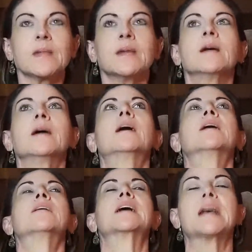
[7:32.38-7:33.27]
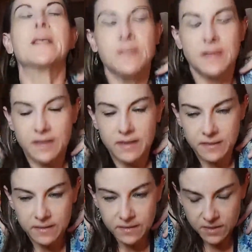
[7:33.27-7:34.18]
All right, and
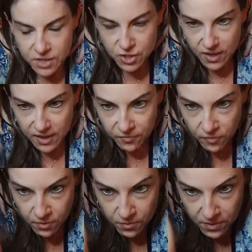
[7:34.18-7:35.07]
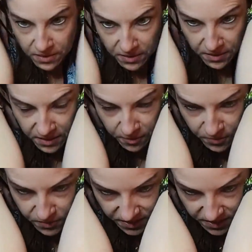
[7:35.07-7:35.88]
then contract forward, elbows touch